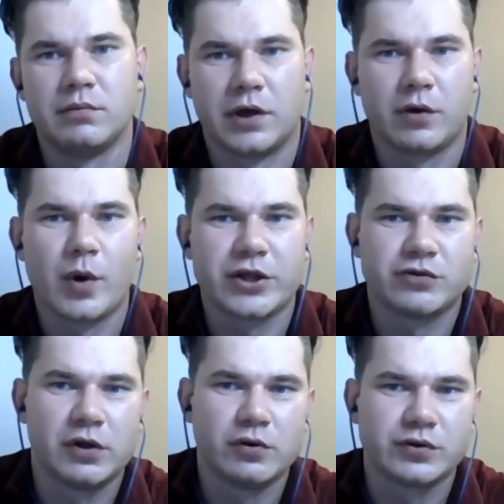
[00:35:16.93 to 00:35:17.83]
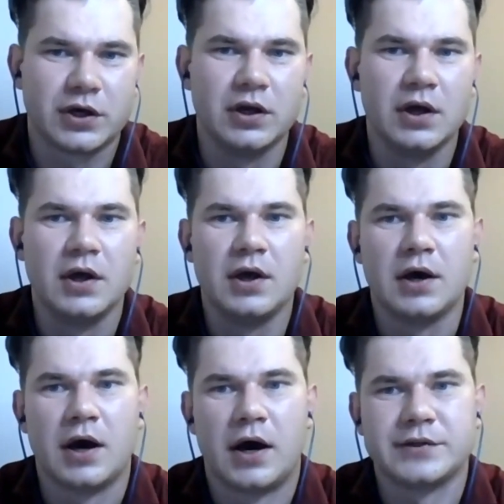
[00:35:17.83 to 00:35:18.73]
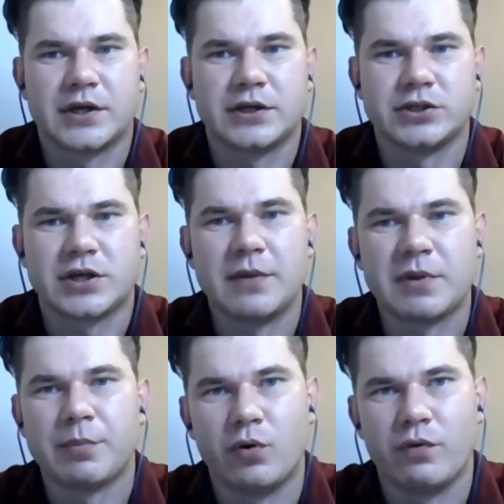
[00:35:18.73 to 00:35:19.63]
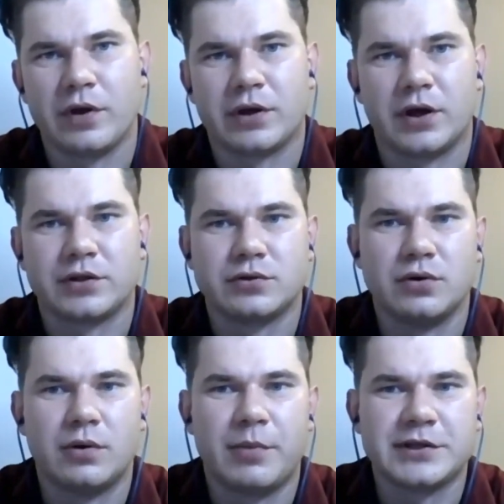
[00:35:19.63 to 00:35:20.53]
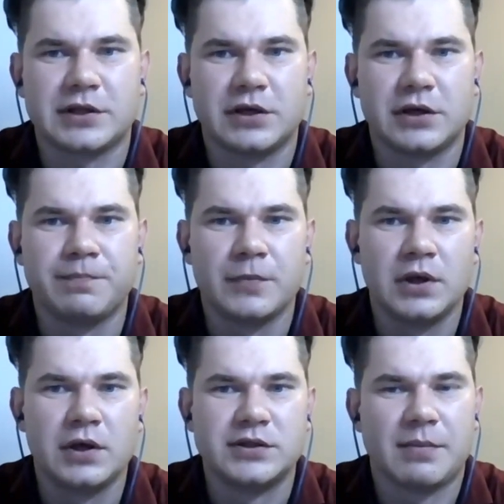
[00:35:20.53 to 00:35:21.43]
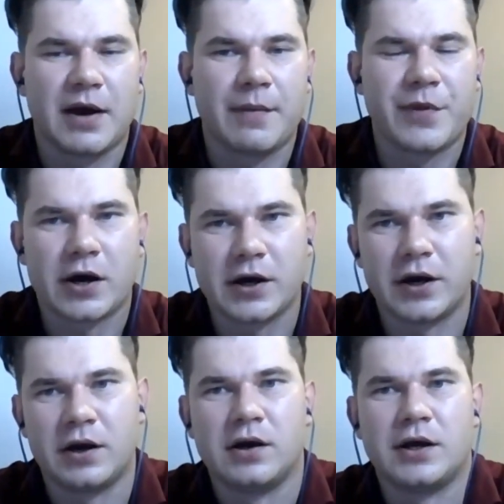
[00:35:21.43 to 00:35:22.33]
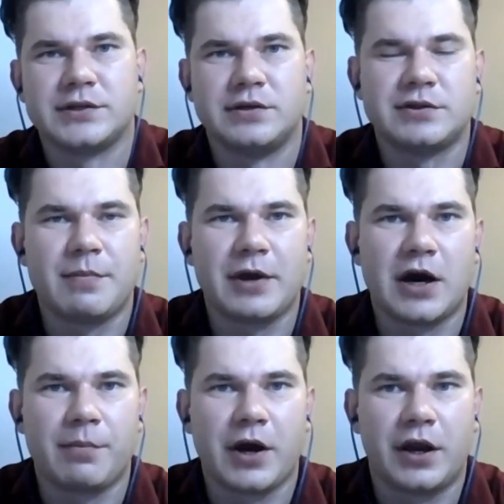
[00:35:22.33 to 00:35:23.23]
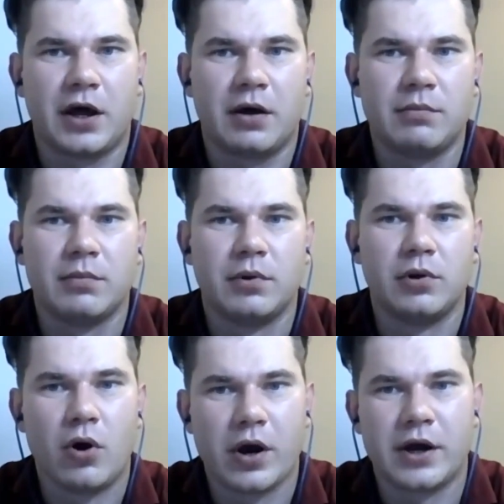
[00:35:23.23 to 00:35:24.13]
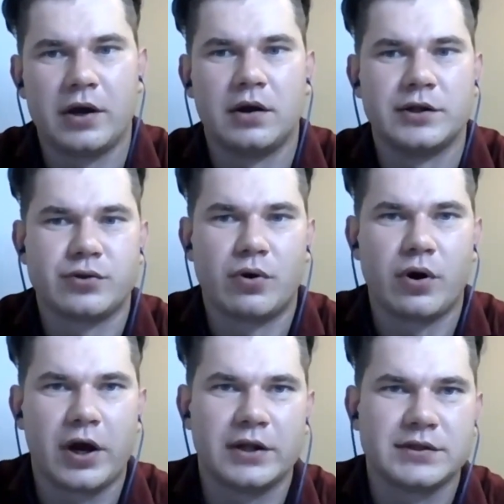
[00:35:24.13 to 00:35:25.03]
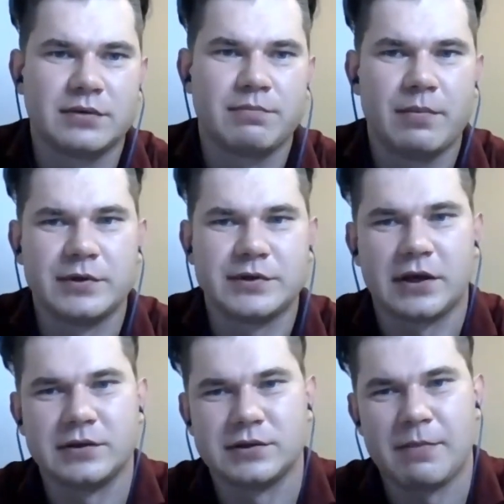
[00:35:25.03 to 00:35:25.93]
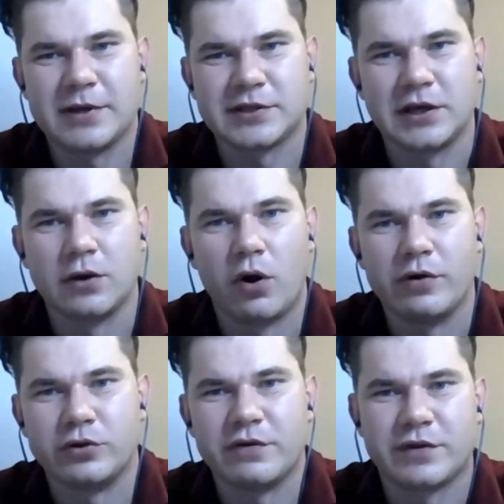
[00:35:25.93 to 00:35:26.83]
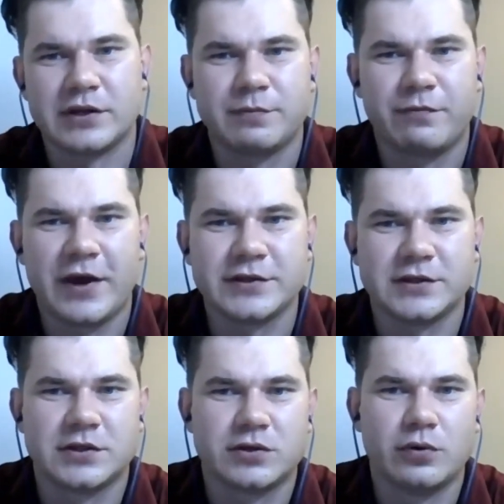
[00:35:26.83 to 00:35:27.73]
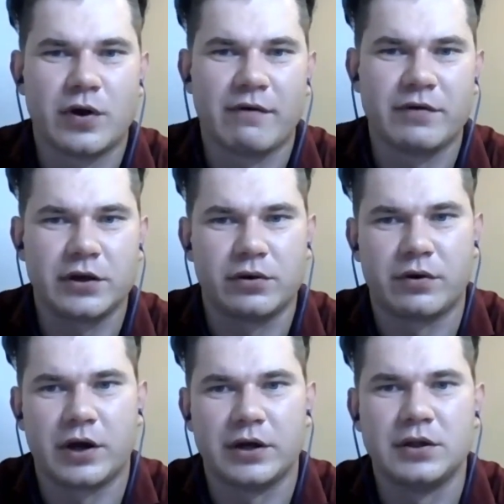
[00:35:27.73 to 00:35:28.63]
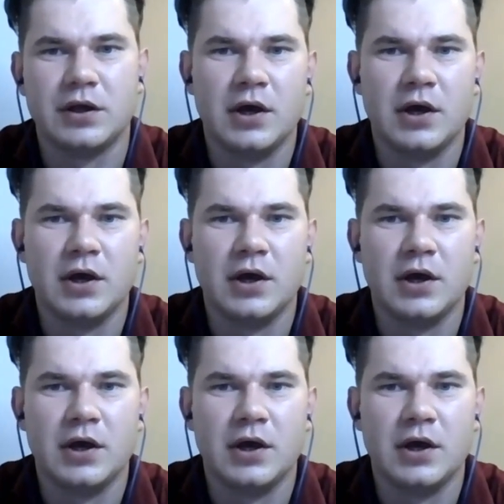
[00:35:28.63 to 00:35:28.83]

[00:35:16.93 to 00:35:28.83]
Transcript: like whitish vellus here and they just keep improving, right? So basically, they become darker and then they become kind of longer and stronger, and then they, they basically grow in the different phases as you have regrow, right?